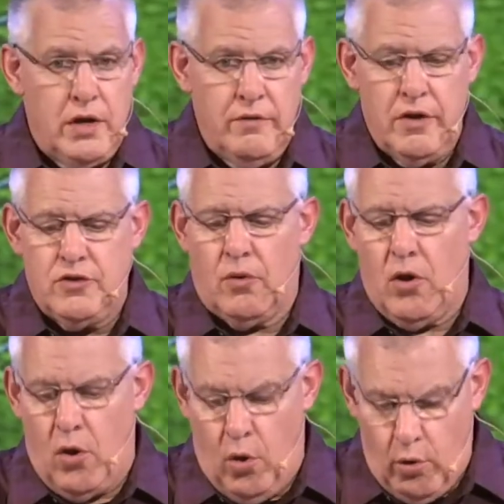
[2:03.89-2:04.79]

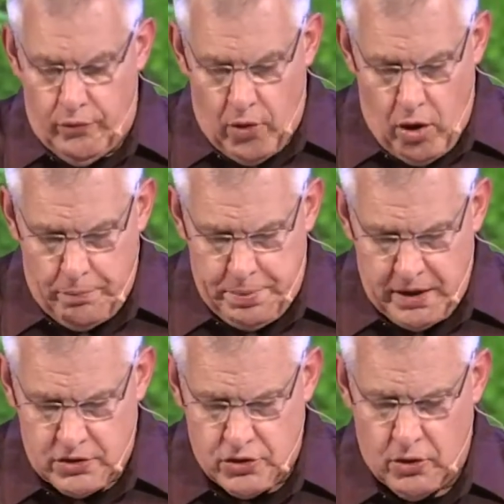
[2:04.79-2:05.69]
individual overall
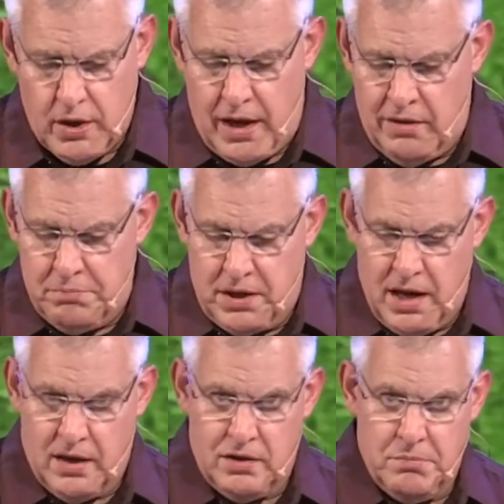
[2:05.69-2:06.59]
picture and
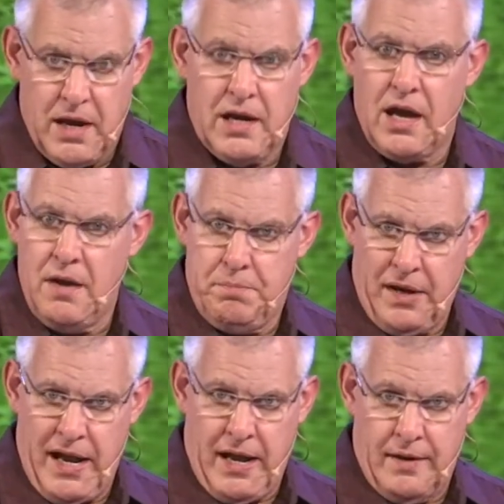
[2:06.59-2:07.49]
begin to make a
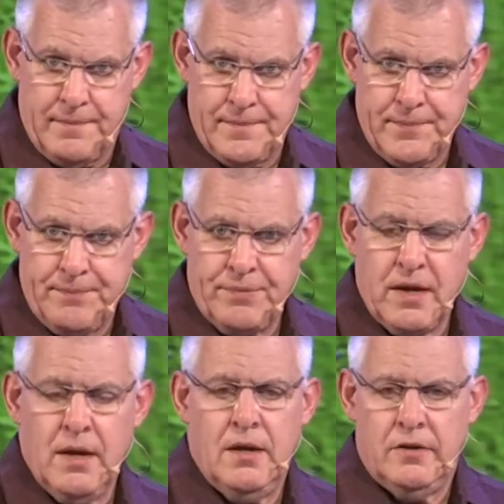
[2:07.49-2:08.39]
plan,
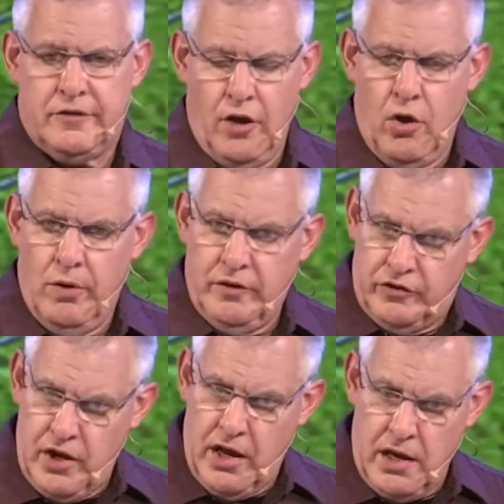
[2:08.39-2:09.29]
slow and
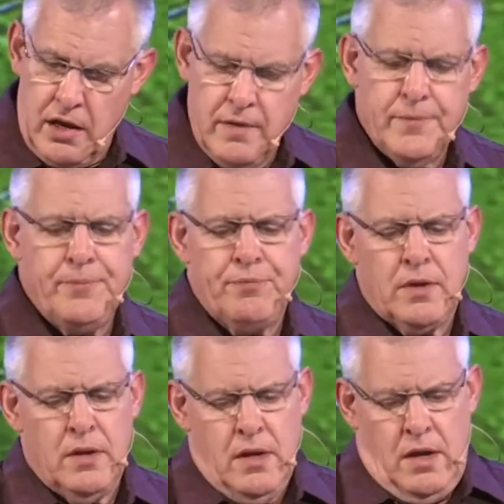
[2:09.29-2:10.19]
steady.
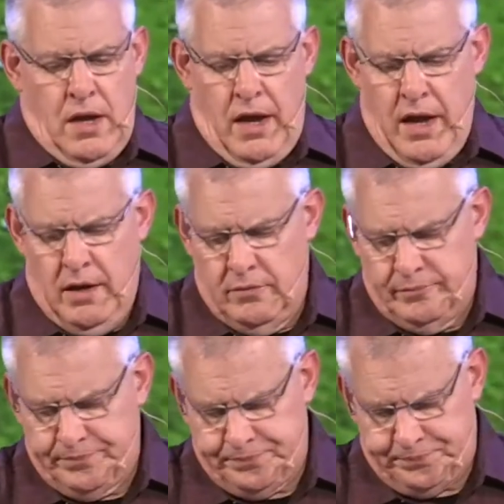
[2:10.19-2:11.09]

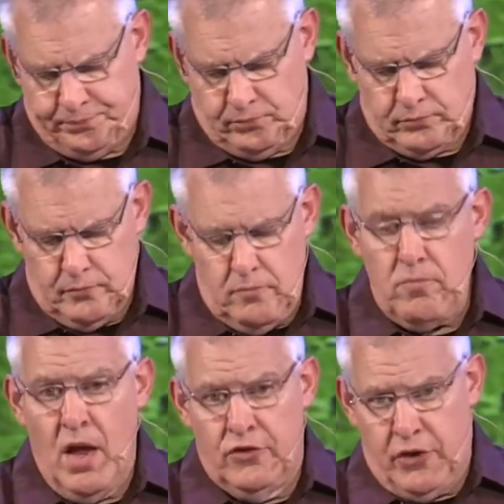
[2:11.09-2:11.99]
And
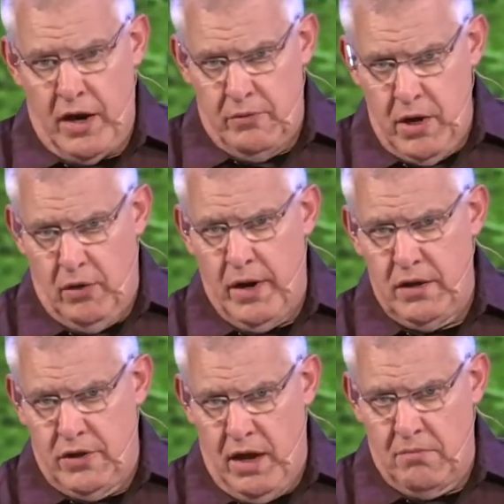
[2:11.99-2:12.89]
I'll try to
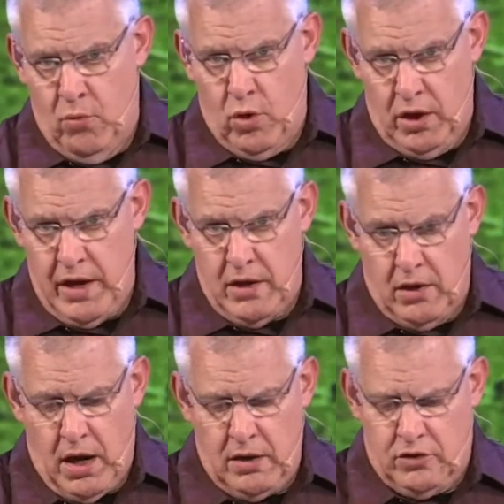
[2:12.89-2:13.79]
reiterate that more
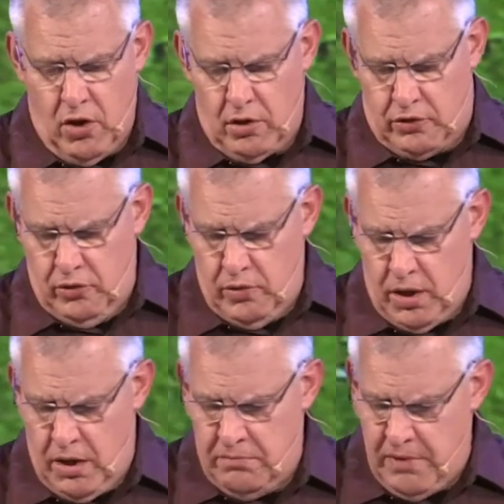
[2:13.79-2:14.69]
later. I talked
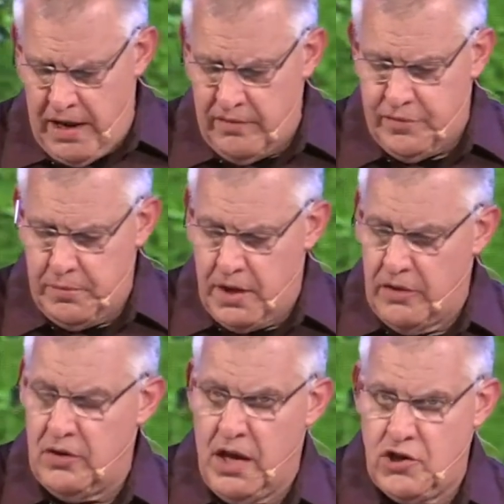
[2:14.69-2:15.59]
to a man from
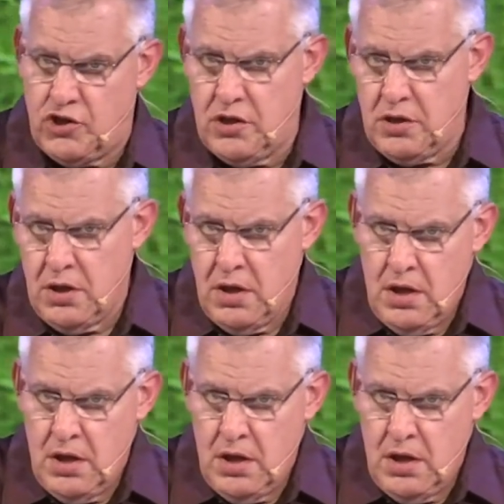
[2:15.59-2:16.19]
another nation.